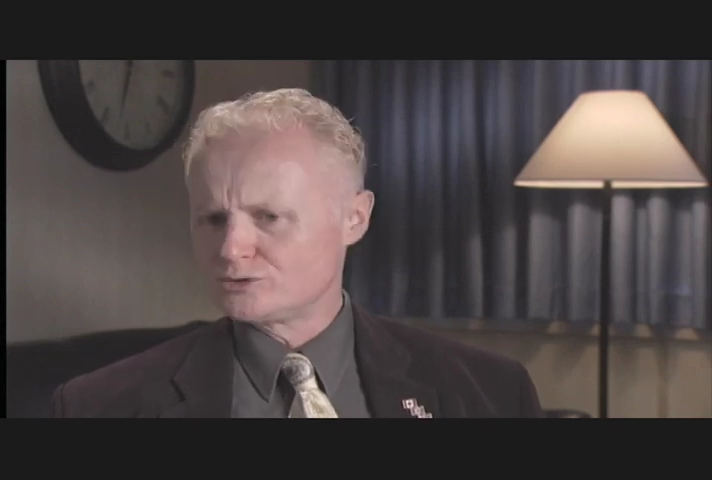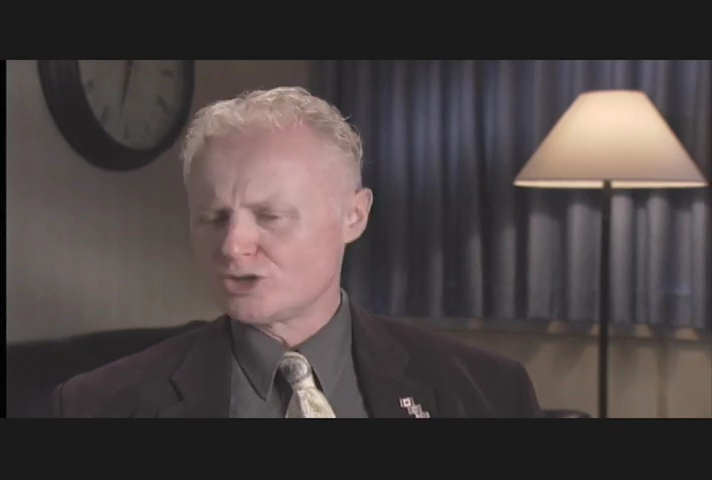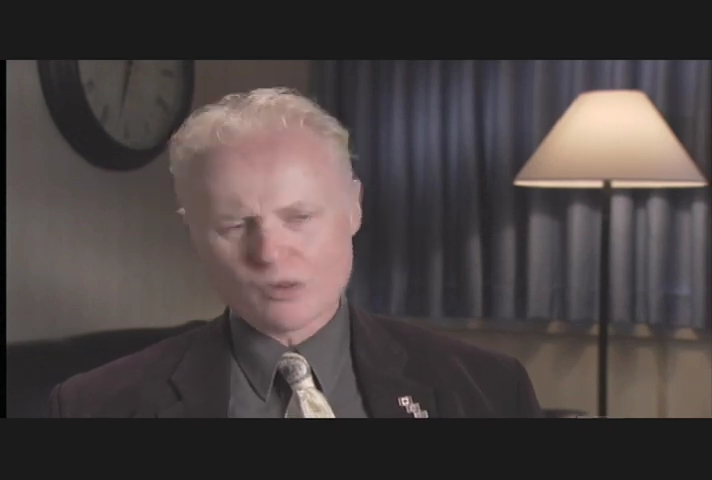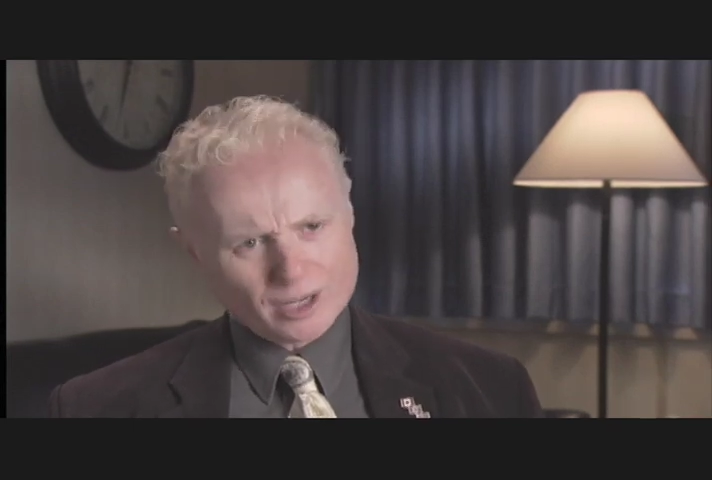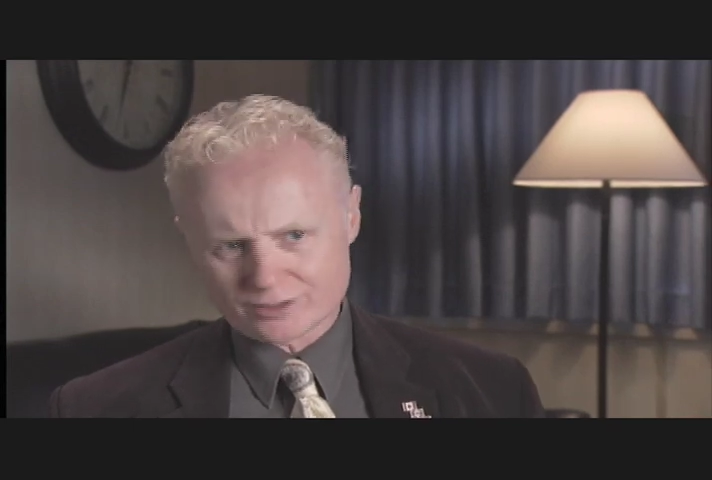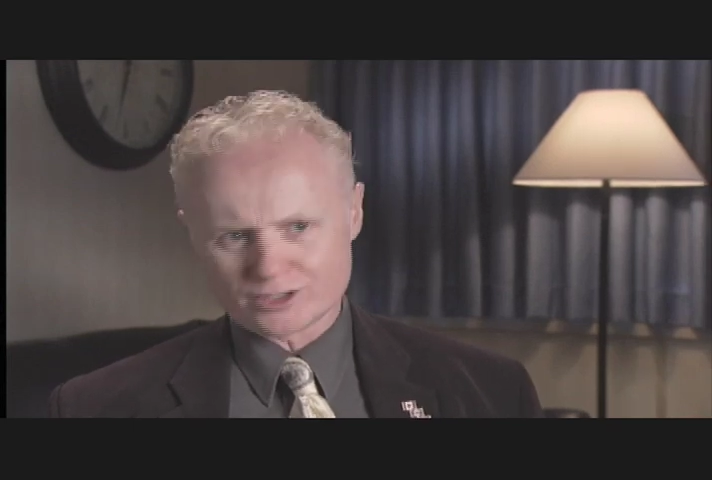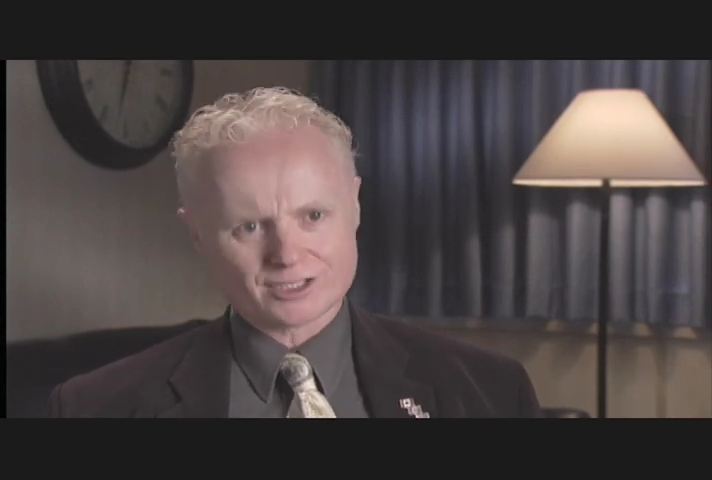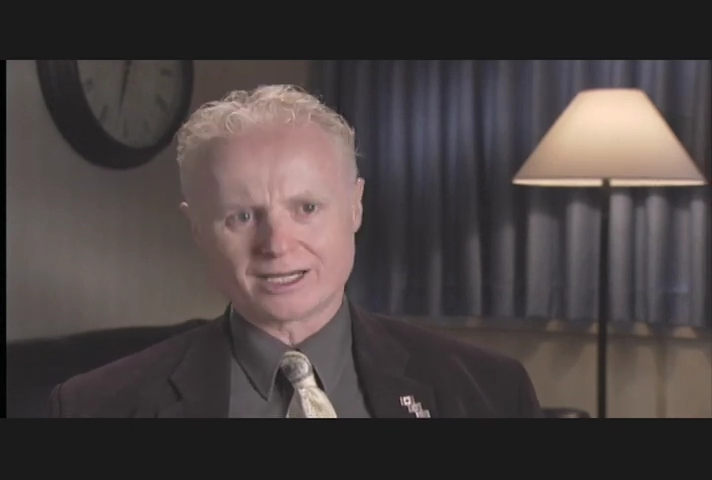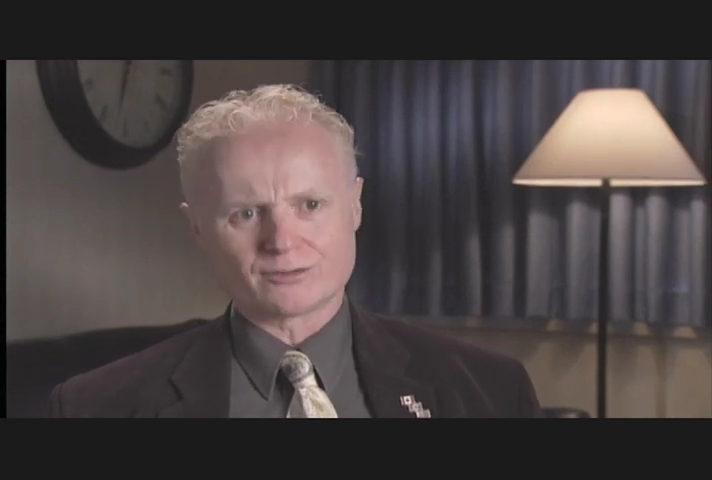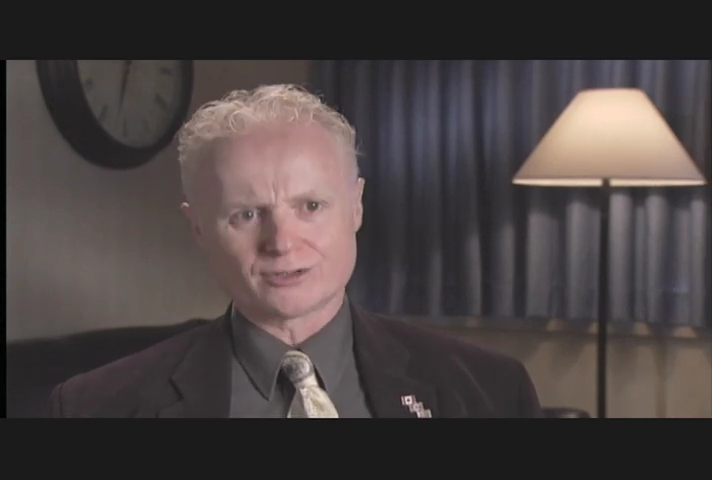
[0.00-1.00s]
don't
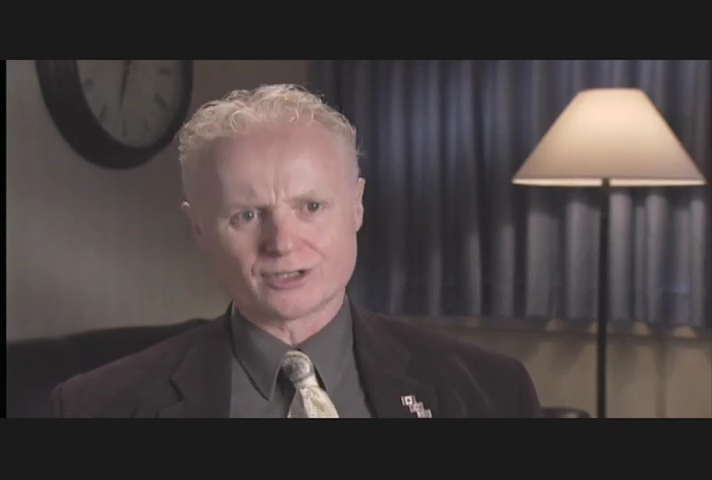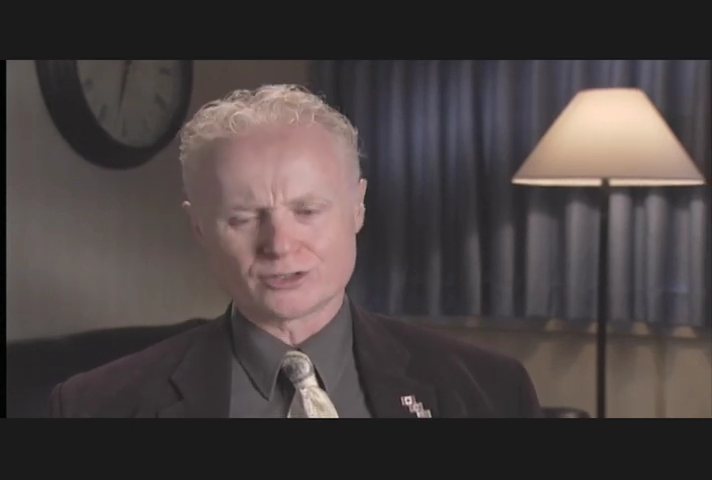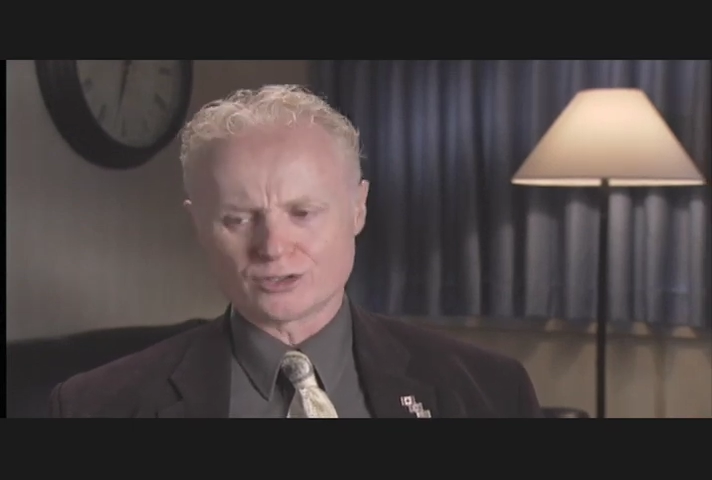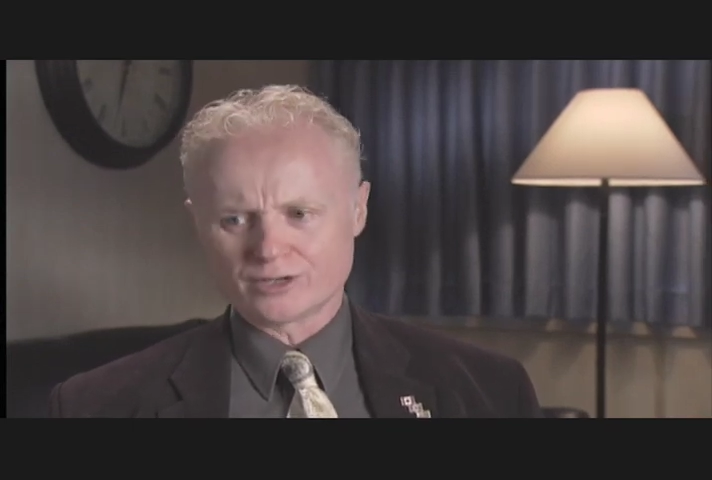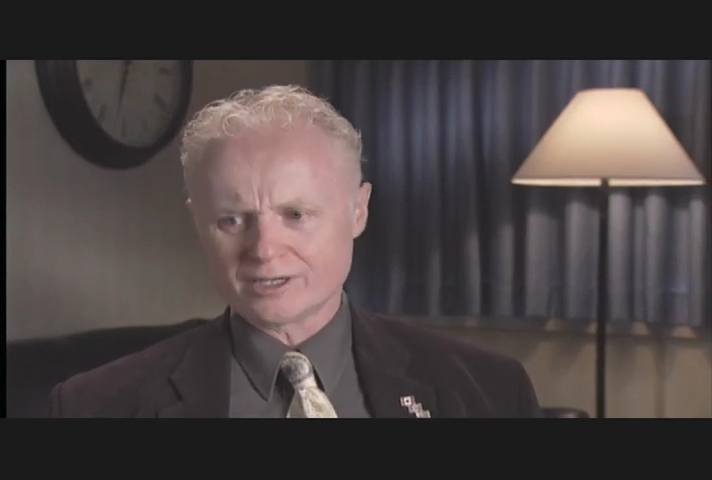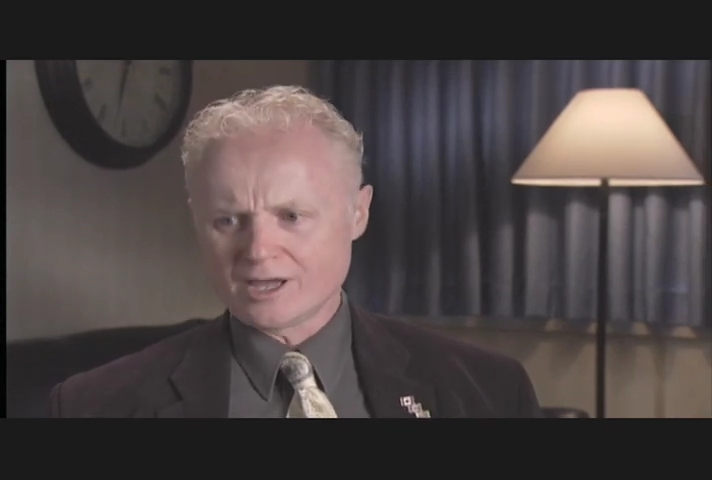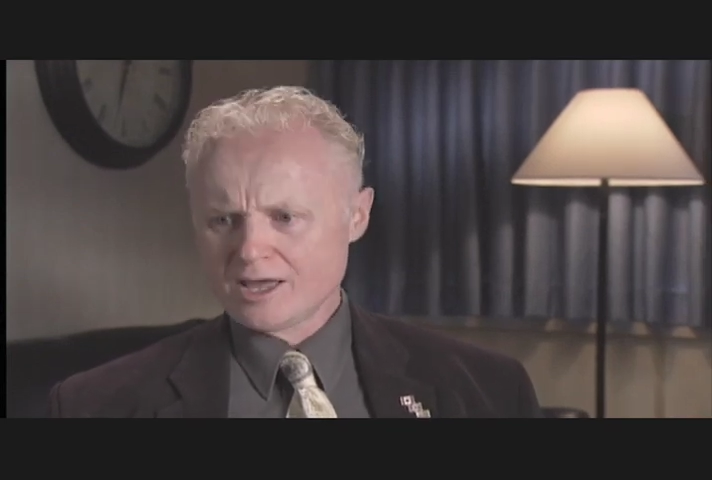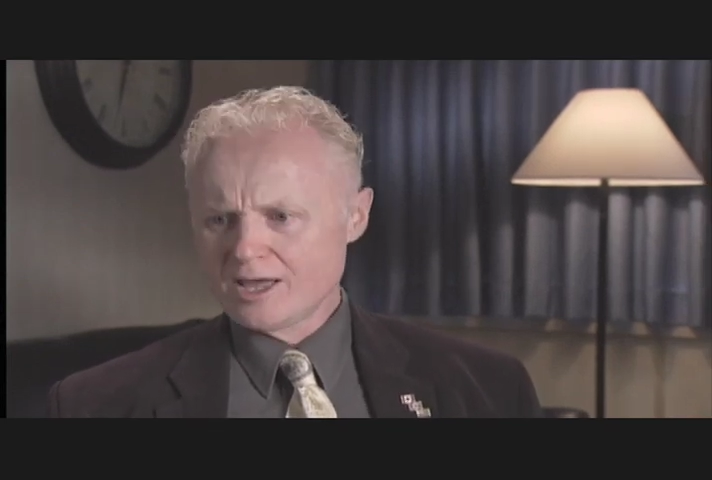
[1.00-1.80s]
understand what they're doing